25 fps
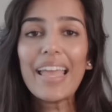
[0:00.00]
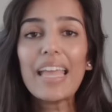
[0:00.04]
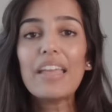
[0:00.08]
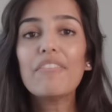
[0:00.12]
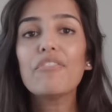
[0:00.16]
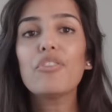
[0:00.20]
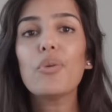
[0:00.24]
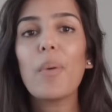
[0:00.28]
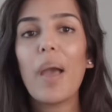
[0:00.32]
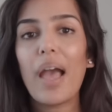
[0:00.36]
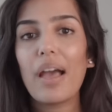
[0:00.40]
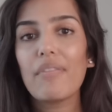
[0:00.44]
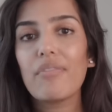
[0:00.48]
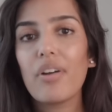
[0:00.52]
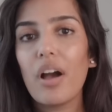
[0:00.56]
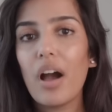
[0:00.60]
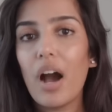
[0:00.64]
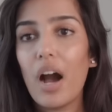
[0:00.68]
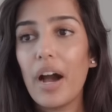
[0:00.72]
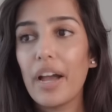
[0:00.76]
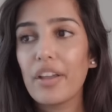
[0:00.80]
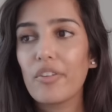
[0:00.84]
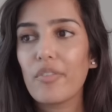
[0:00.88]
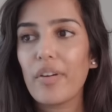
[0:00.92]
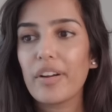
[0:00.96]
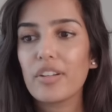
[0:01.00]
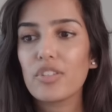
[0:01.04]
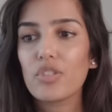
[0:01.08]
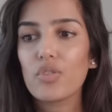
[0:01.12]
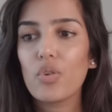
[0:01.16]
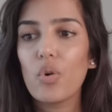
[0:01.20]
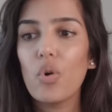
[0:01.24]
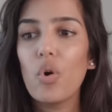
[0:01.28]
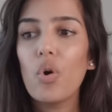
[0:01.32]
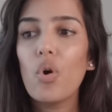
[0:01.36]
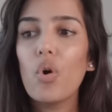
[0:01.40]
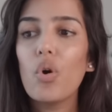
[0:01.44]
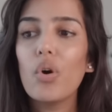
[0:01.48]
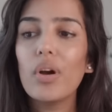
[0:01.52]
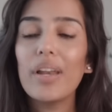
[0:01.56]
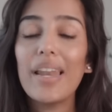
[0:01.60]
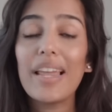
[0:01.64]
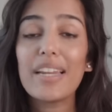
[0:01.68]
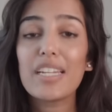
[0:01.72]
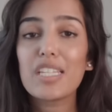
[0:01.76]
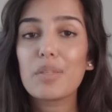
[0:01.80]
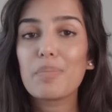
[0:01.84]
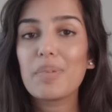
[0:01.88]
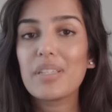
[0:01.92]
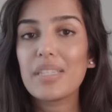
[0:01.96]
If you have a high credit score or
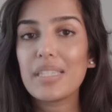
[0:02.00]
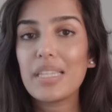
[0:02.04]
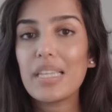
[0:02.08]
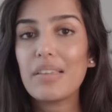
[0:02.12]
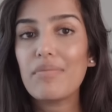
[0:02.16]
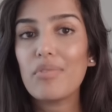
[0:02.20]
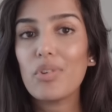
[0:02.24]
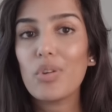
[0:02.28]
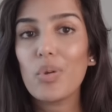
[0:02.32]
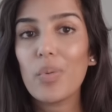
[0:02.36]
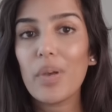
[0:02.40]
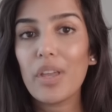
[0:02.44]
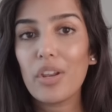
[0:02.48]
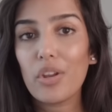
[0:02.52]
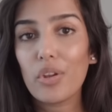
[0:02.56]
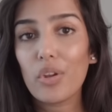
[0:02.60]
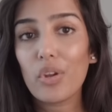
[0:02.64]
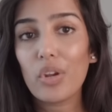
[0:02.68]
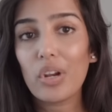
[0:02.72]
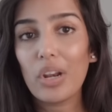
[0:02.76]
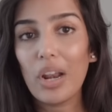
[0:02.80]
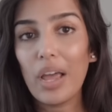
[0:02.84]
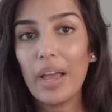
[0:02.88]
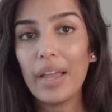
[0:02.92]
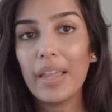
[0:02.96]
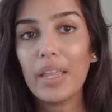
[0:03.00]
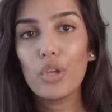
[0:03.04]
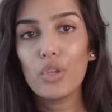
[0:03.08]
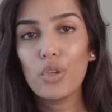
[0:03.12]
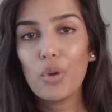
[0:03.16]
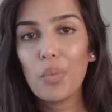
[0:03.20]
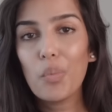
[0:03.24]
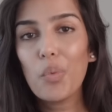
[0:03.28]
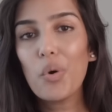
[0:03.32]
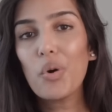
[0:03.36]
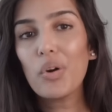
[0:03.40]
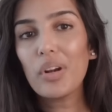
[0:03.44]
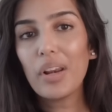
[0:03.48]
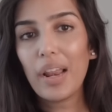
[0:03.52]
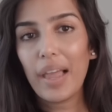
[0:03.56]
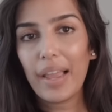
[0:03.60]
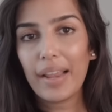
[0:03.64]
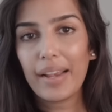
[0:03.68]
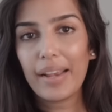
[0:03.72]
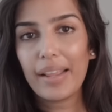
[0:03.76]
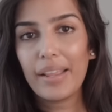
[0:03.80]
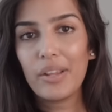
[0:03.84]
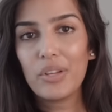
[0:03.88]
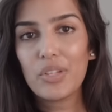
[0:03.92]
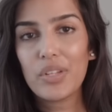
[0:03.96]
lenders perceive you in a good light, you're more
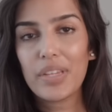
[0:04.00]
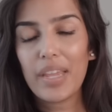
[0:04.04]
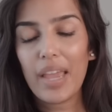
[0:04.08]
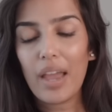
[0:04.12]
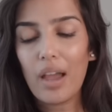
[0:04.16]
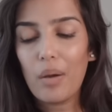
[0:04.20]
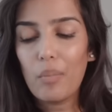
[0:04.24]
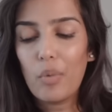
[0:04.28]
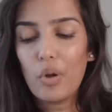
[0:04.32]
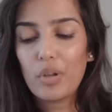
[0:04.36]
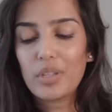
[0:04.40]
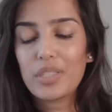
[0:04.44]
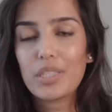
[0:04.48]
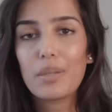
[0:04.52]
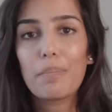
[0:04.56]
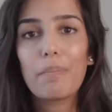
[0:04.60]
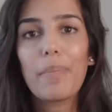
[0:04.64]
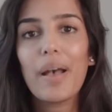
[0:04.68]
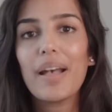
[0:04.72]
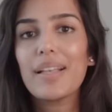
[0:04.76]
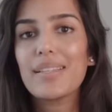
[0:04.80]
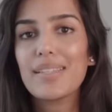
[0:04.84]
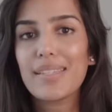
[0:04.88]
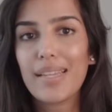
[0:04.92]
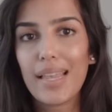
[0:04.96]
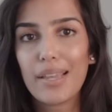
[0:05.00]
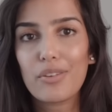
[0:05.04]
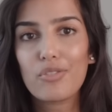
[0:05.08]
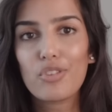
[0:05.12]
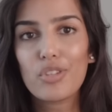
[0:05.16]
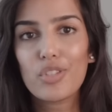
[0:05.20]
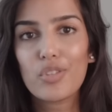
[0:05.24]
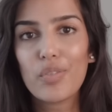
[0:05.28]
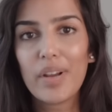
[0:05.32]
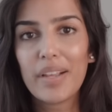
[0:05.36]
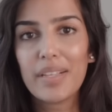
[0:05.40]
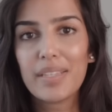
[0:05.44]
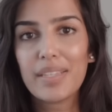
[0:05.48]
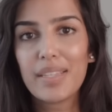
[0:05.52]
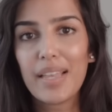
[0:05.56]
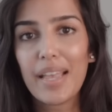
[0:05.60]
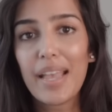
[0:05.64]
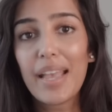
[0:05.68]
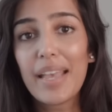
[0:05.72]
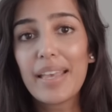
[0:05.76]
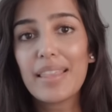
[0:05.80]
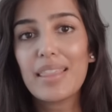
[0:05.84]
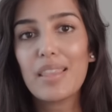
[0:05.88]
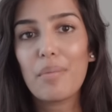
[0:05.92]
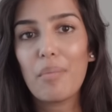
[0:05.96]
likely to get amongst the best interest rates
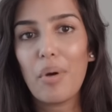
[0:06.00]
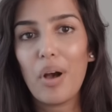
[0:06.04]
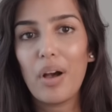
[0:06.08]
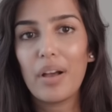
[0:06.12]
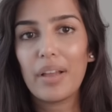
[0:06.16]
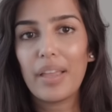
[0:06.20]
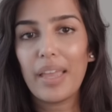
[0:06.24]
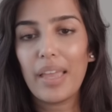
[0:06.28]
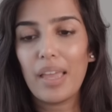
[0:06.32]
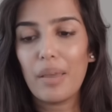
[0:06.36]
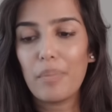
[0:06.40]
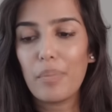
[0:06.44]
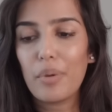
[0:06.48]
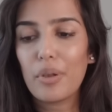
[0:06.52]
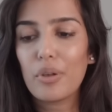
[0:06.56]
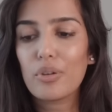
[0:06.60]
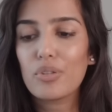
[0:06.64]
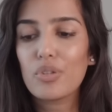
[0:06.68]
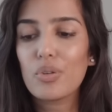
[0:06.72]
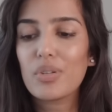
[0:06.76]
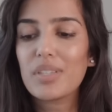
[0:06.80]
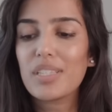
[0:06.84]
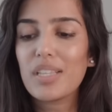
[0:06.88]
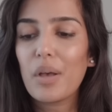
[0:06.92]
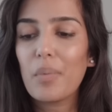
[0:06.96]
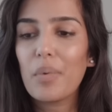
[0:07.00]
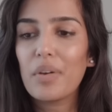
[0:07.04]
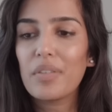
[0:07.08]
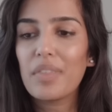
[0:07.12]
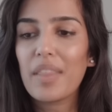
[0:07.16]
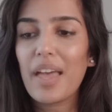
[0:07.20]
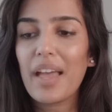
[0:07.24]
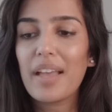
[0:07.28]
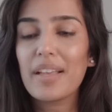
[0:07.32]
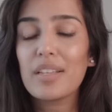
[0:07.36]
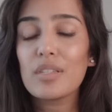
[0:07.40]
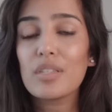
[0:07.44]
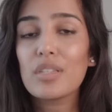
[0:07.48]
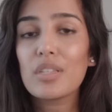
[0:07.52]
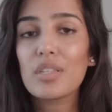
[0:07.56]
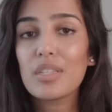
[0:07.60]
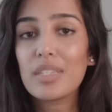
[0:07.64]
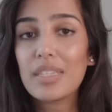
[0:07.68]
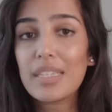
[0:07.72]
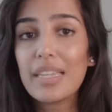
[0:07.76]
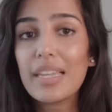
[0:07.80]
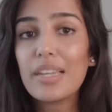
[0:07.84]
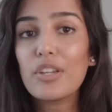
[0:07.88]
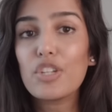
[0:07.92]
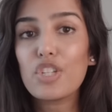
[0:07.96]
in the market because you're someone that is
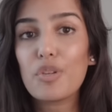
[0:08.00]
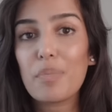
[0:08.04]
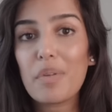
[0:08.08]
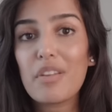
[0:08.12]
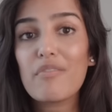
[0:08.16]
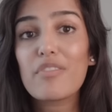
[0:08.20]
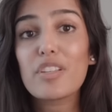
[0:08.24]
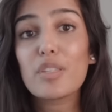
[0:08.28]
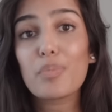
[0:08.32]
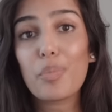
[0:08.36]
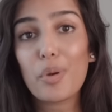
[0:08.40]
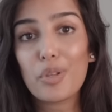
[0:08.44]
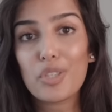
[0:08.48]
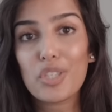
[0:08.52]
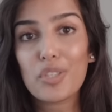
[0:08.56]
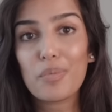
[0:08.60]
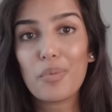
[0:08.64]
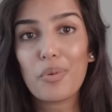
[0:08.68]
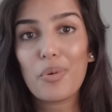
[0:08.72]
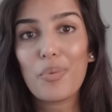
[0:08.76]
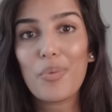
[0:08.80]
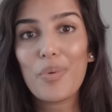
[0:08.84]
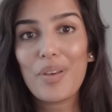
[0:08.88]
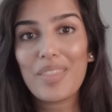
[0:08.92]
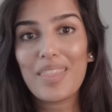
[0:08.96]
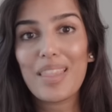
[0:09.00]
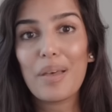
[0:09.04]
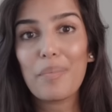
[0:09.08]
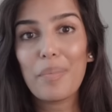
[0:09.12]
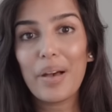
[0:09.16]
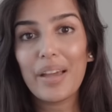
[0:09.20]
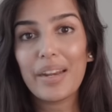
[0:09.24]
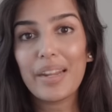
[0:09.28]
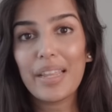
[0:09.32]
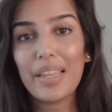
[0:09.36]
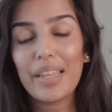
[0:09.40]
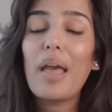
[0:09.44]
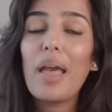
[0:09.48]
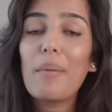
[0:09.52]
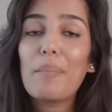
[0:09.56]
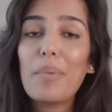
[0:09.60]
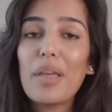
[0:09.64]
seen to be responsible with their money.